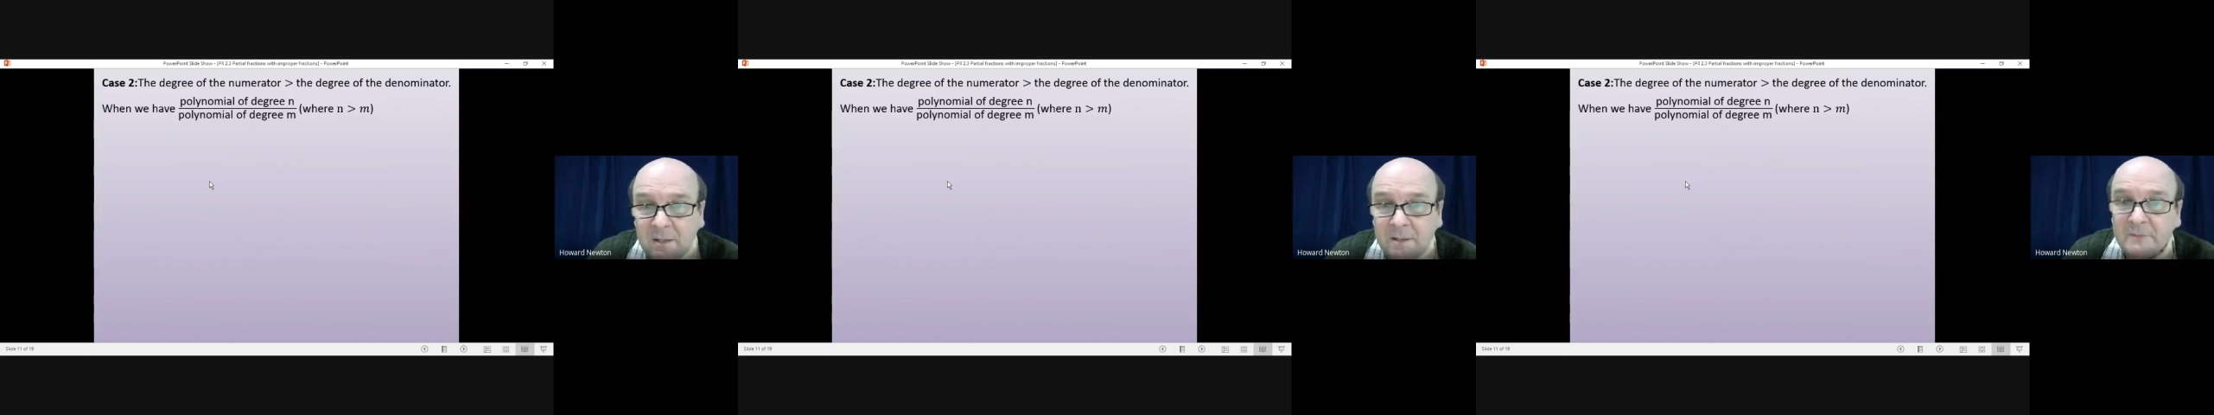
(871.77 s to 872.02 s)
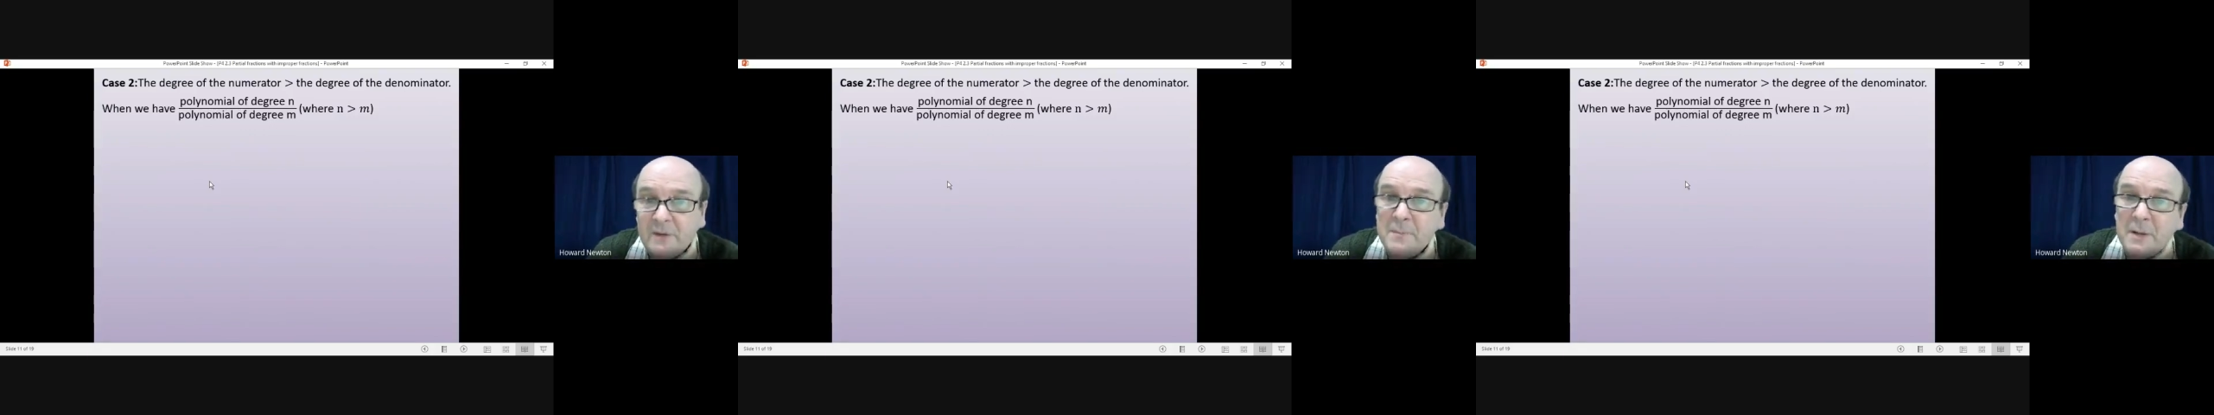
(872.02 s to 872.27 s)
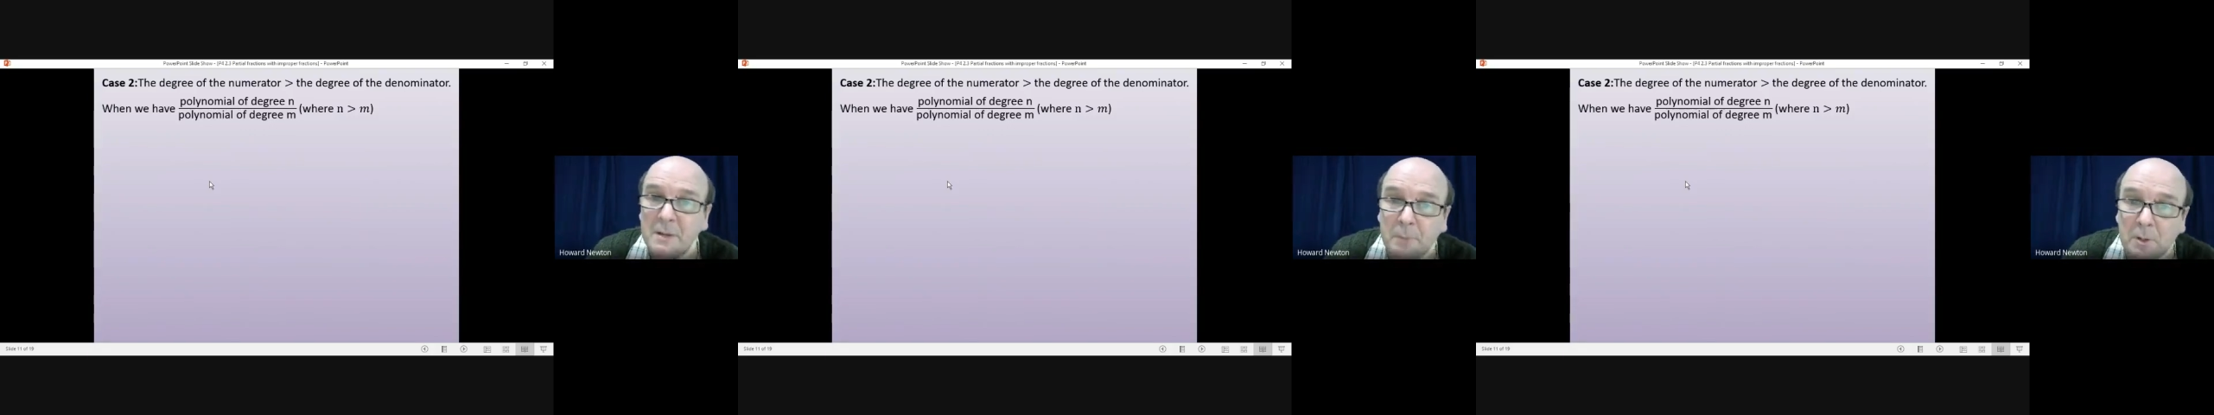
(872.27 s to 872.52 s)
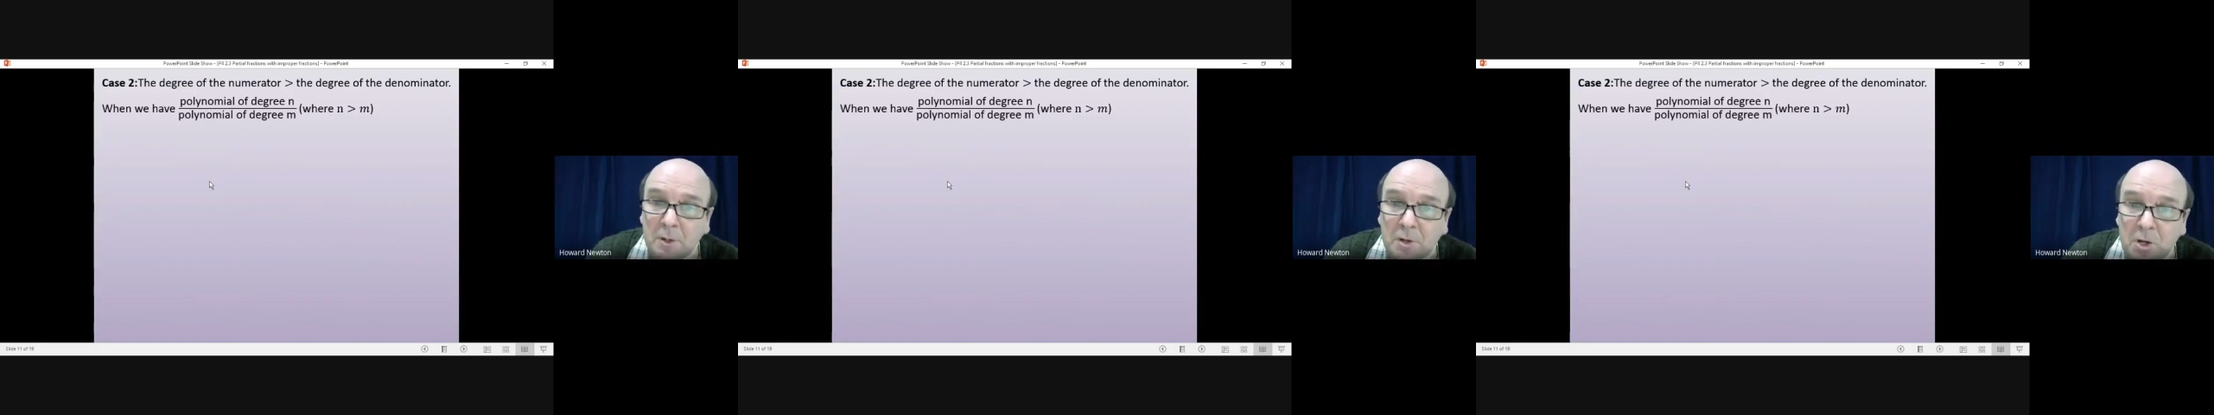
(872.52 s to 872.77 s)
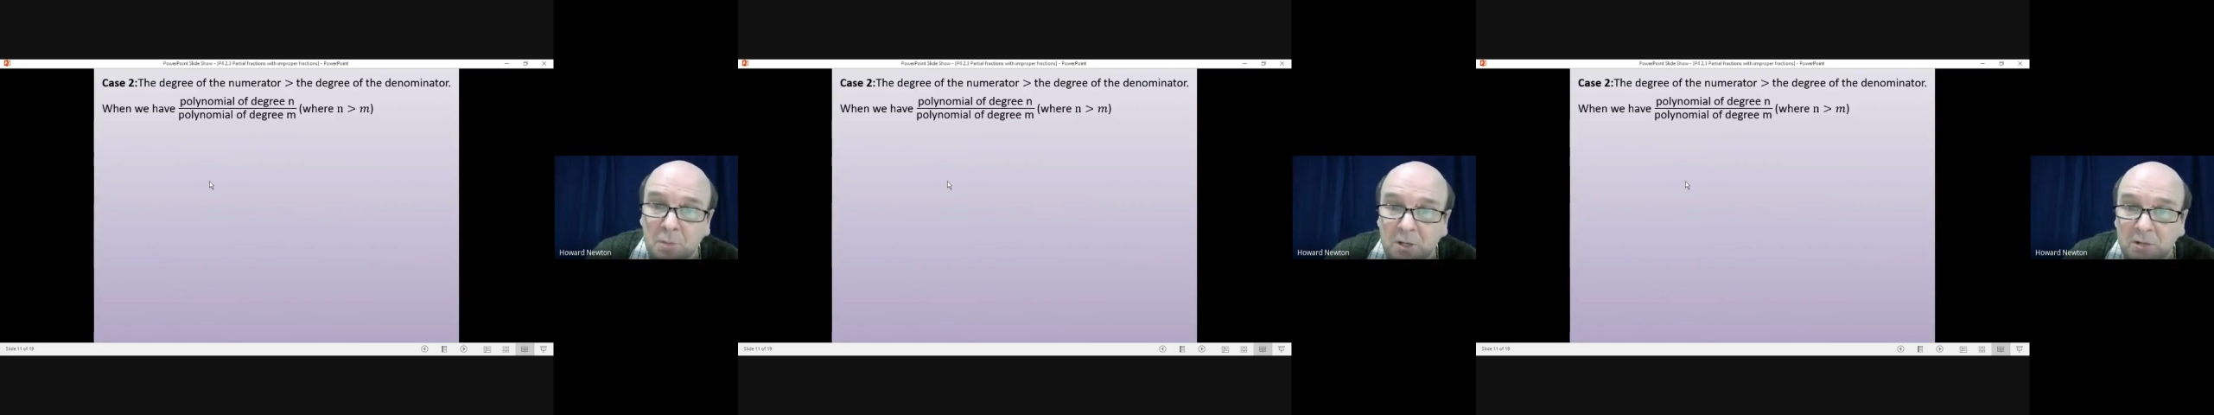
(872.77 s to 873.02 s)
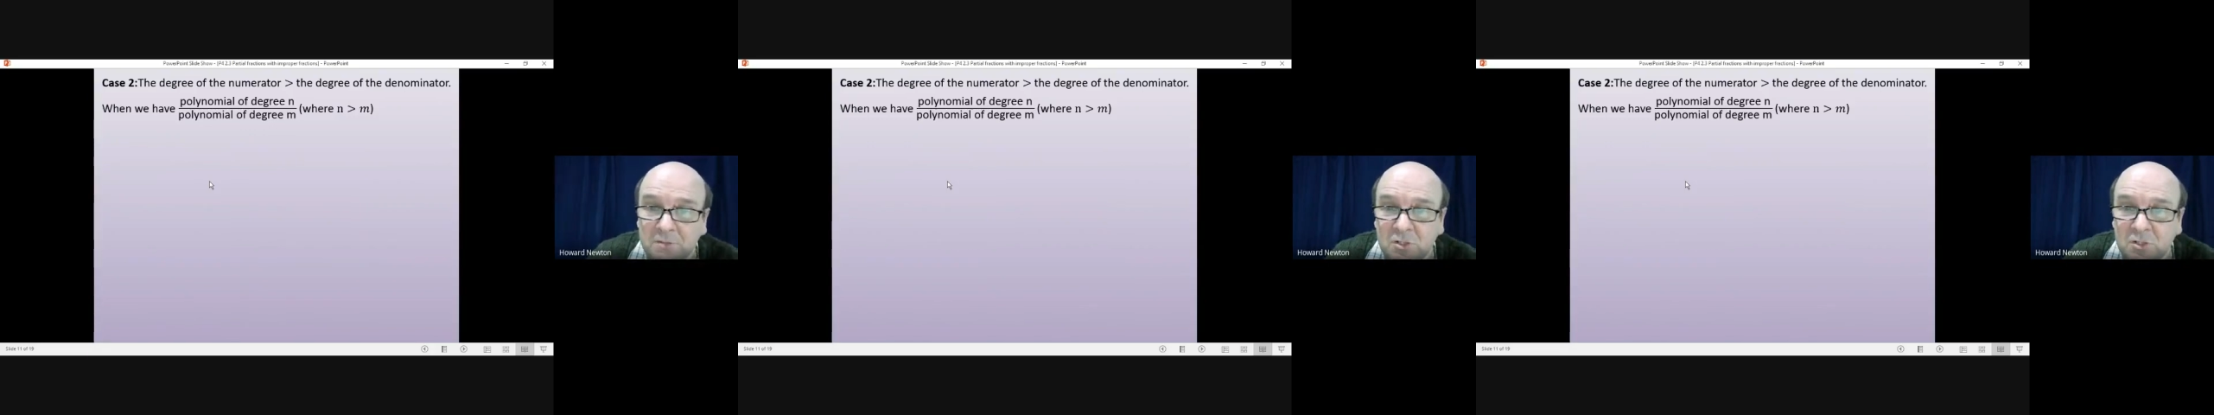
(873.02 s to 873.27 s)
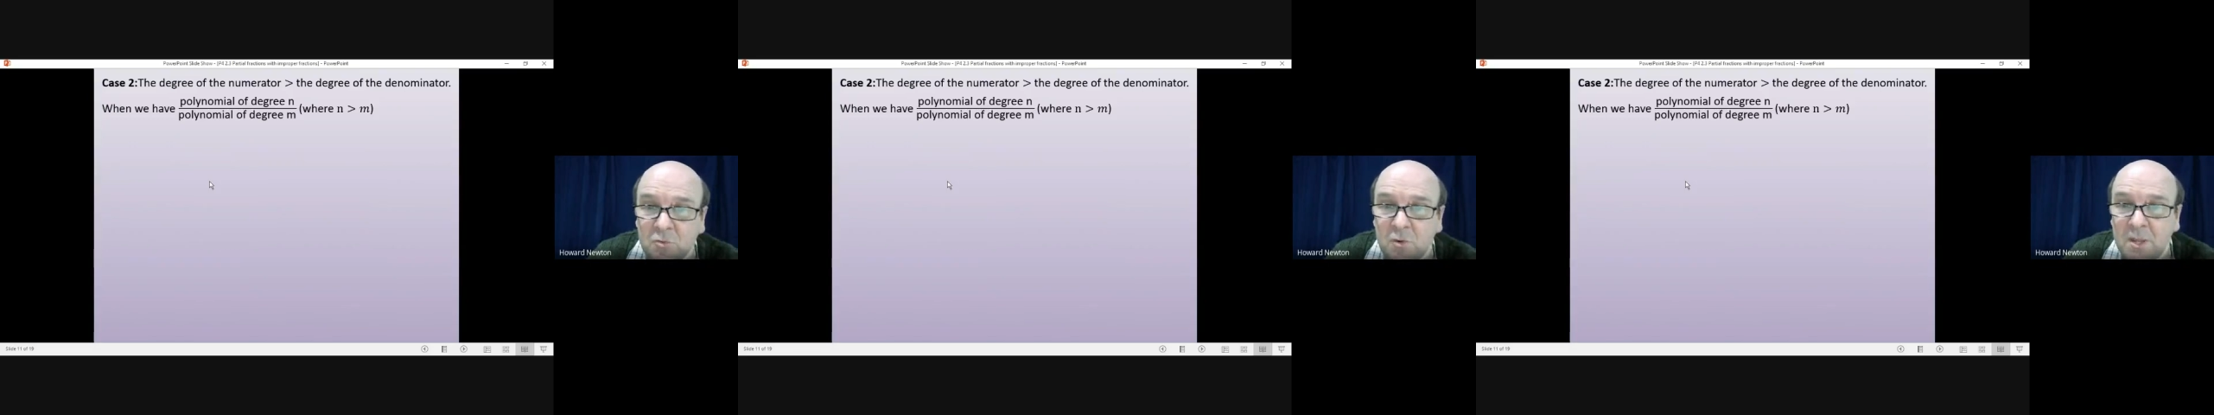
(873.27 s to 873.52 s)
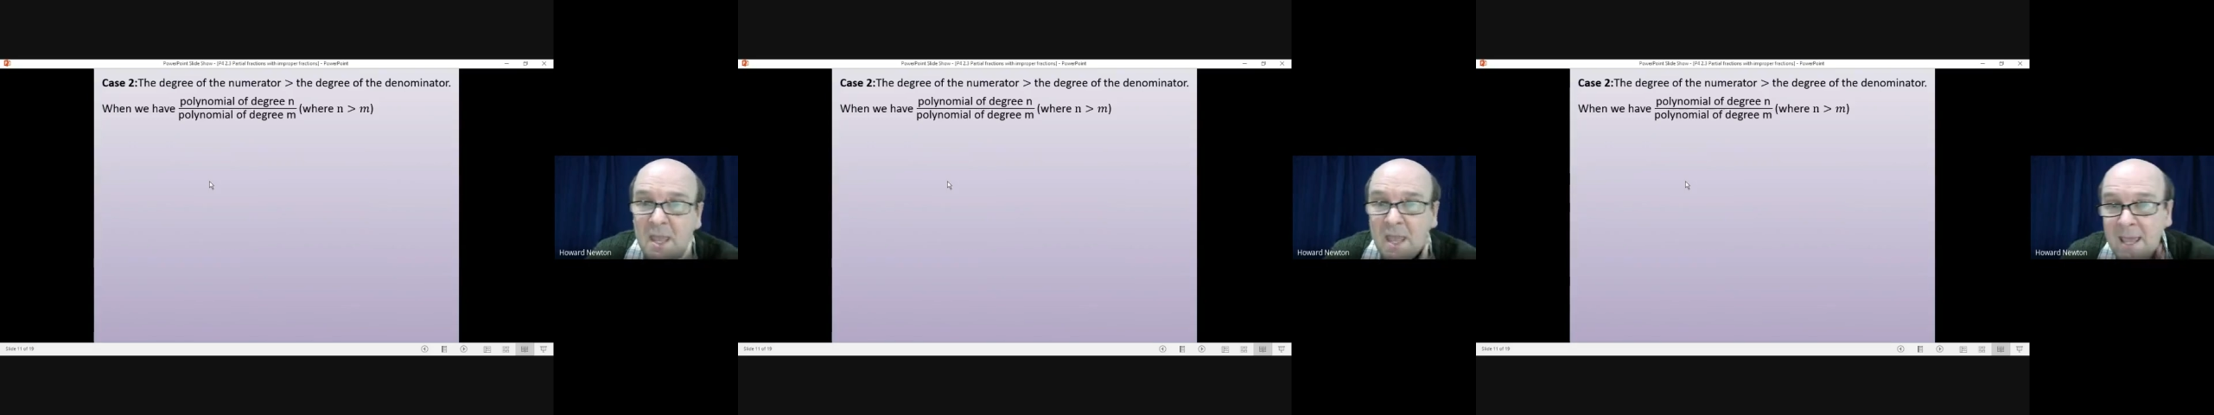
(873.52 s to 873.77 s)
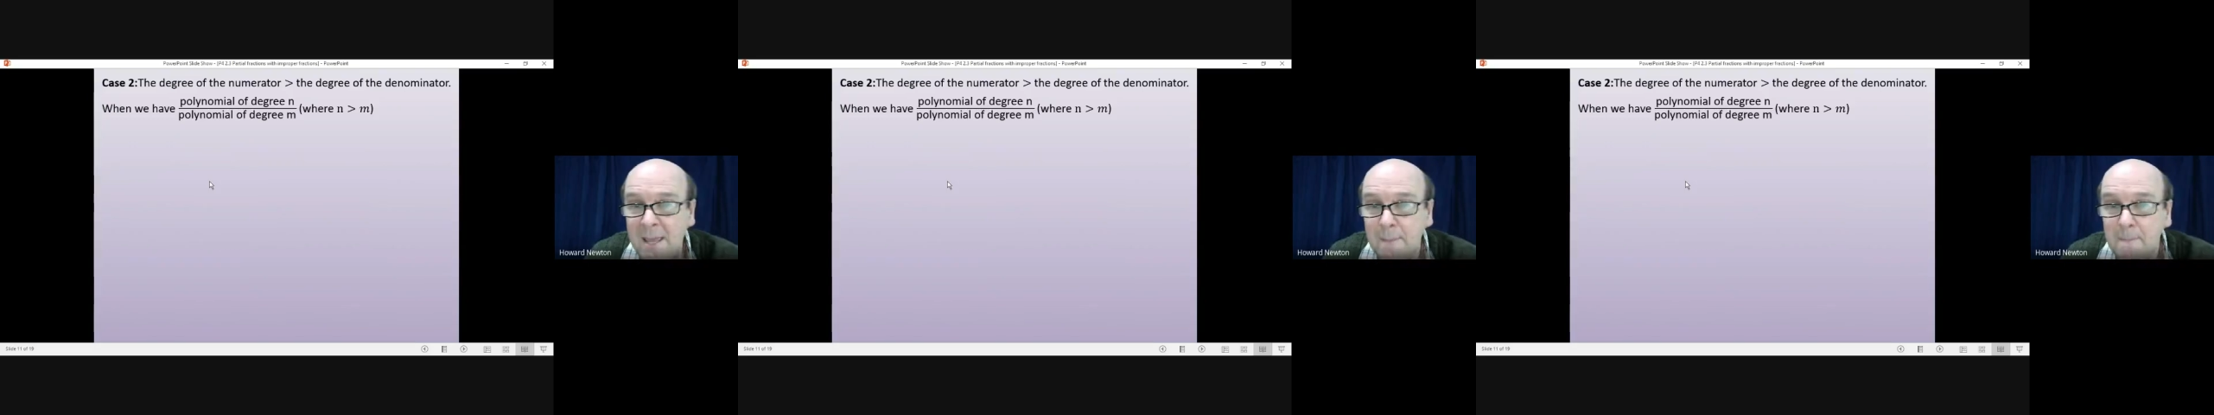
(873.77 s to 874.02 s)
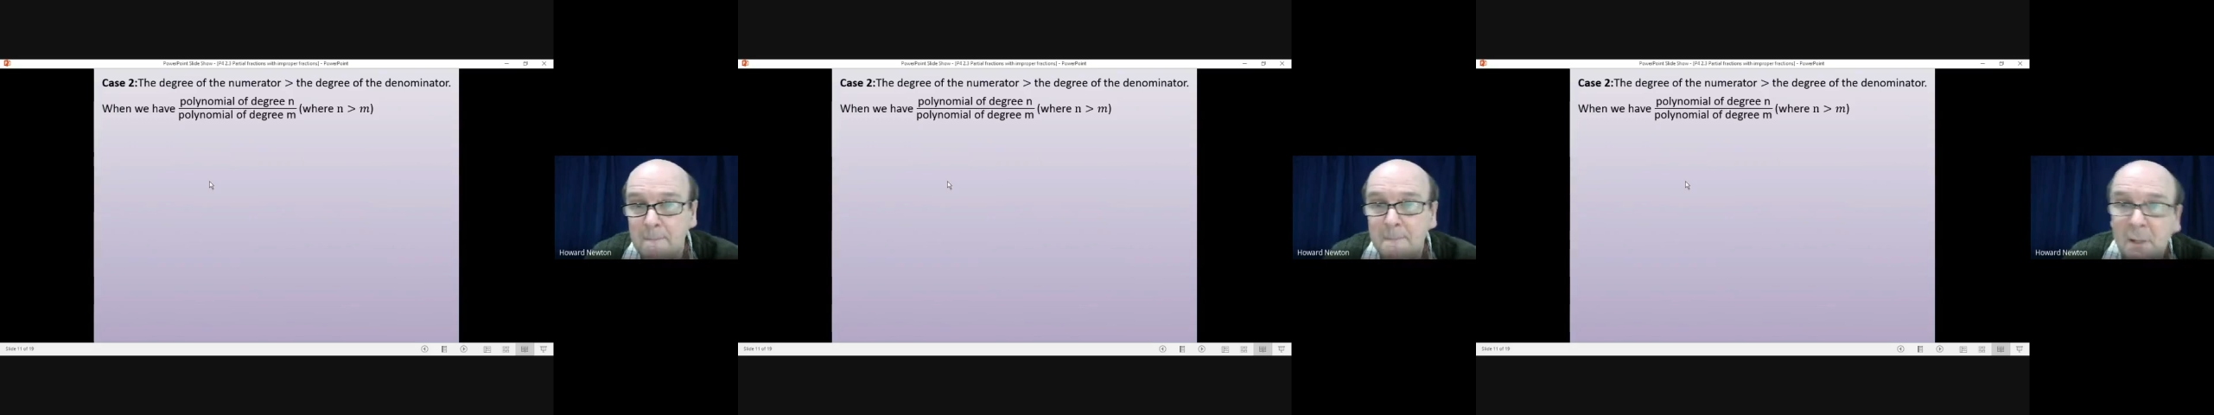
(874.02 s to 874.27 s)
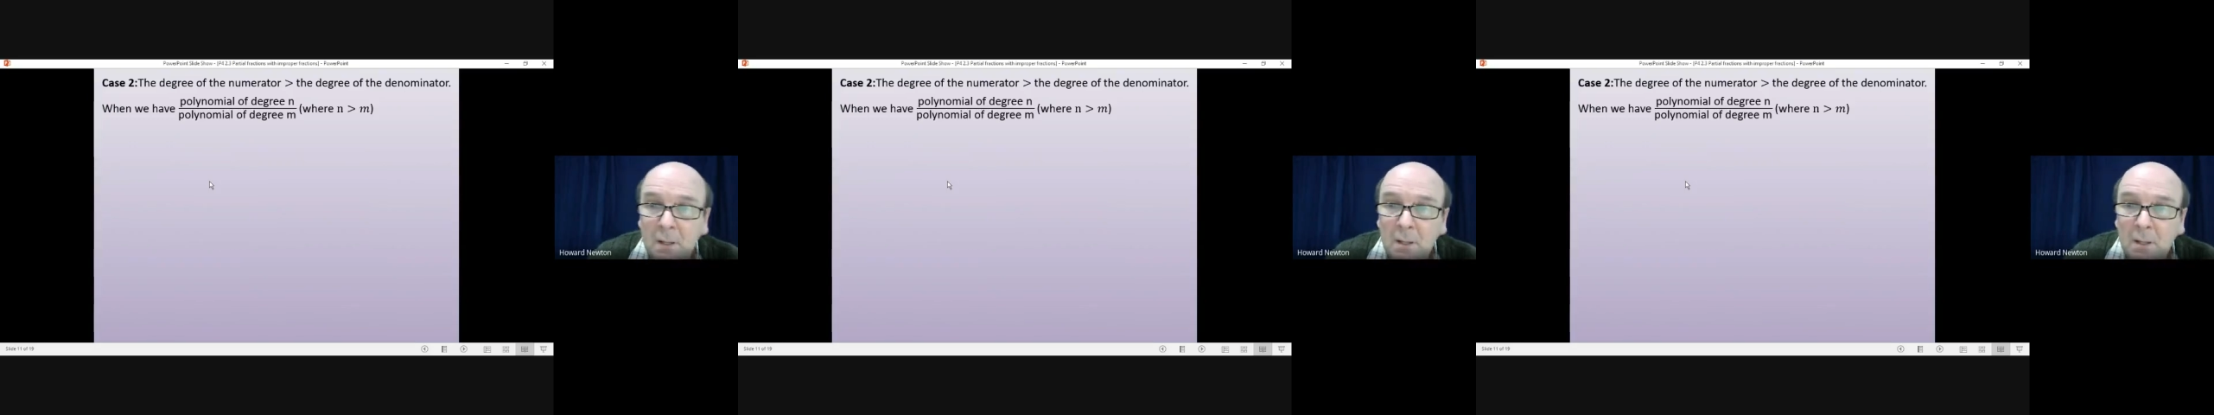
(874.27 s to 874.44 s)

divided by a polynomial of degree m,